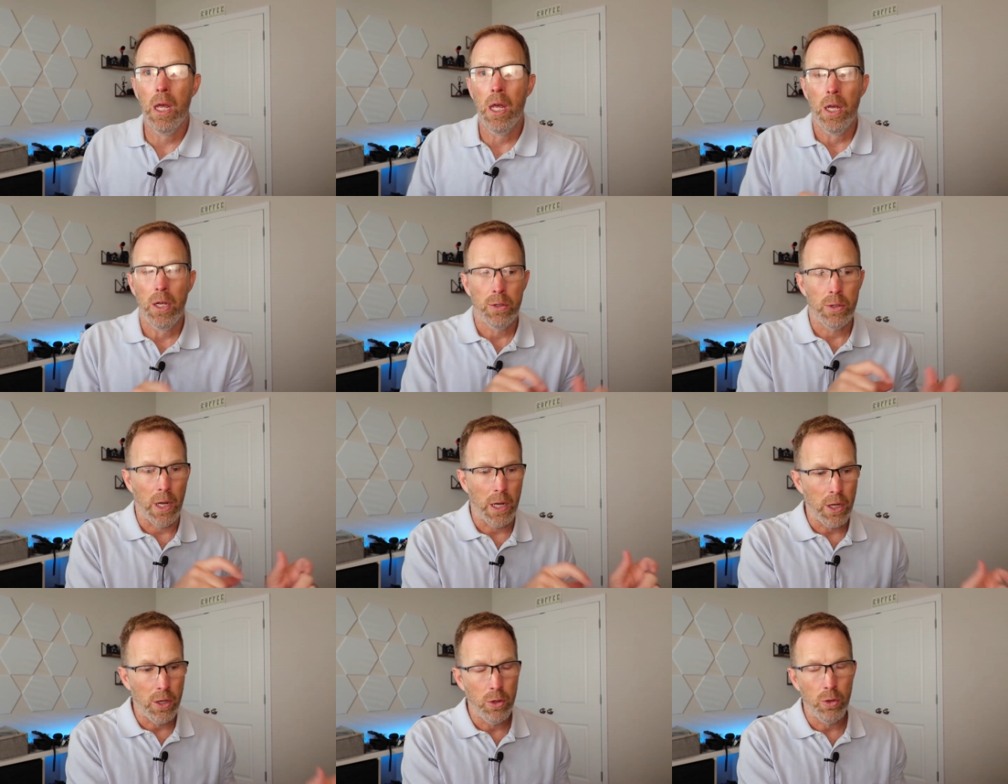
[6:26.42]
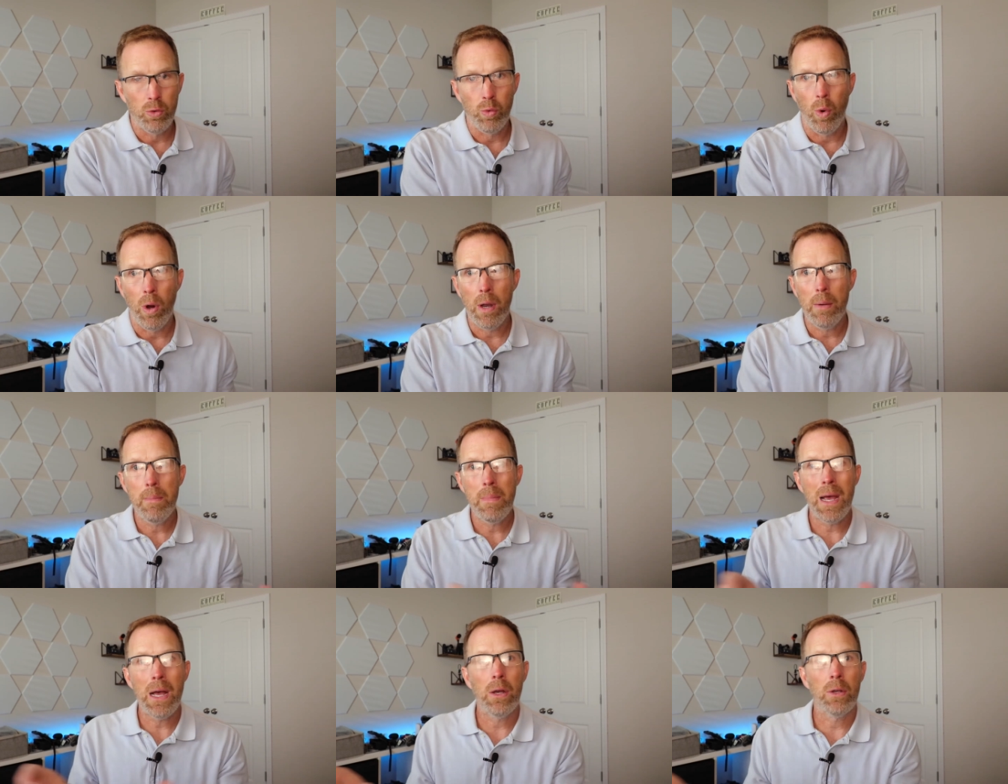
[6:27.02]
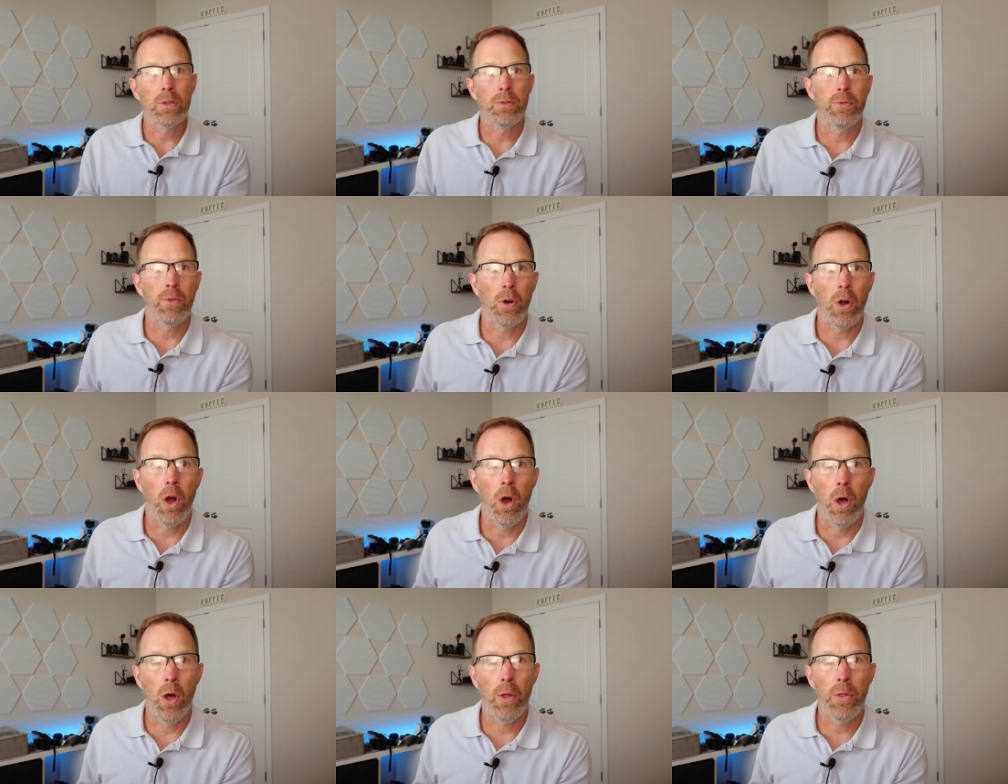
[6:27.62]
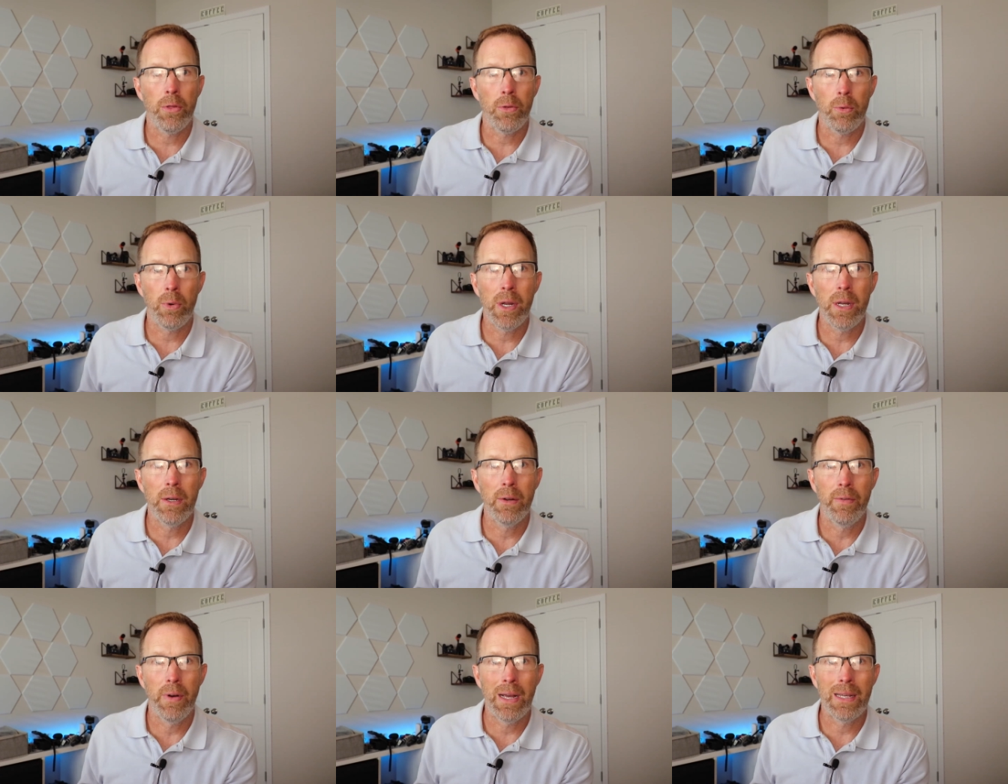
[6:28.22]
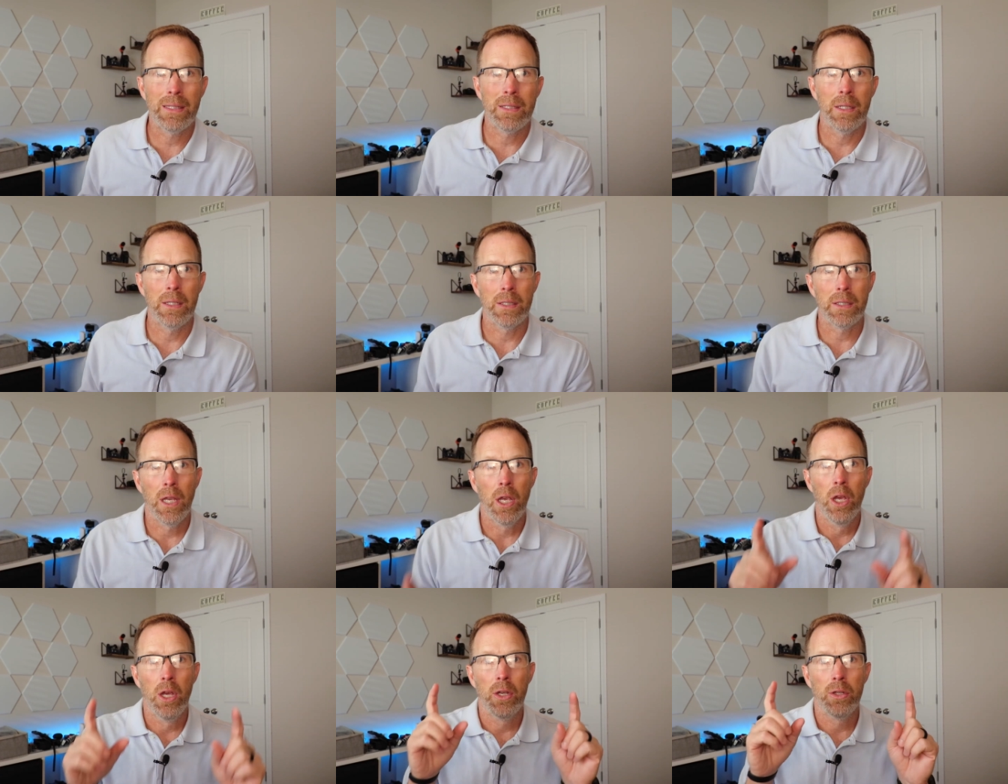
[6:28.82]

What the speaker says: So I can use one mouse for all 3 devices.